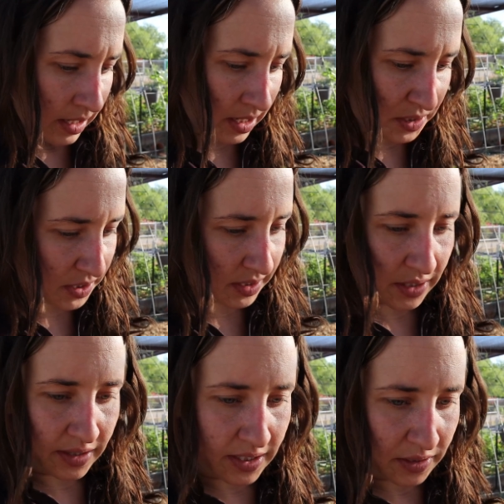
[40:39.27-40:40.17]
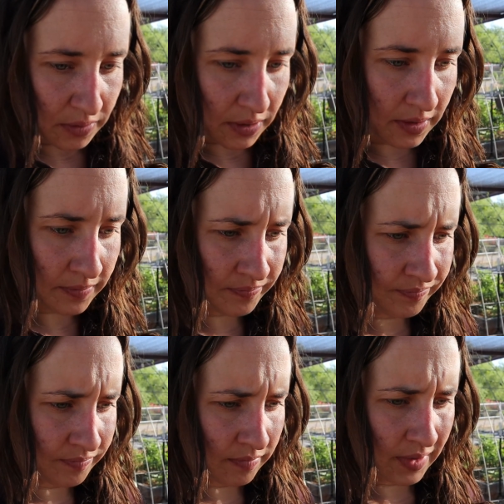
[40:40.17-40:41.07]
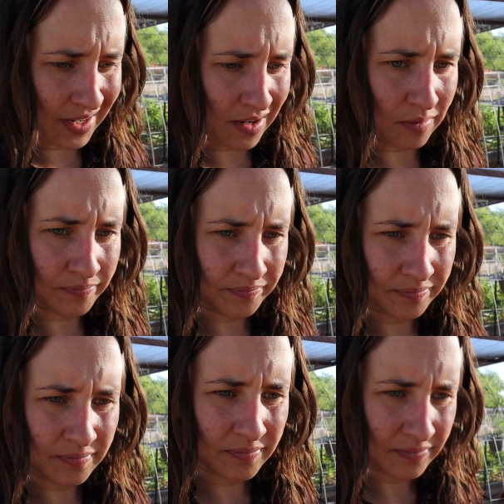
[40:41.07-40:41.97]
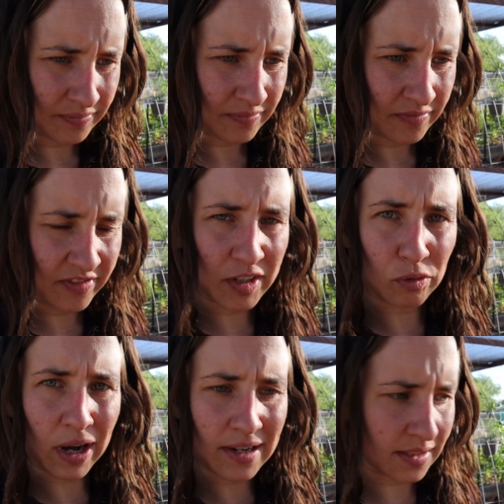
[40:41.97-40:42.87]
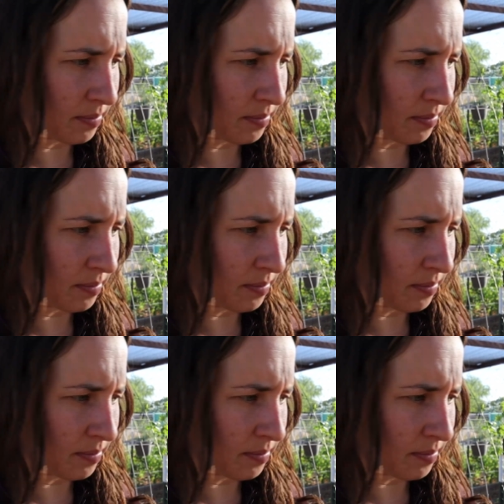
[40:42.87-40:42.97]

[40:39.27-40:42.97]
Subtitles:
And it's just good to, you know, feel right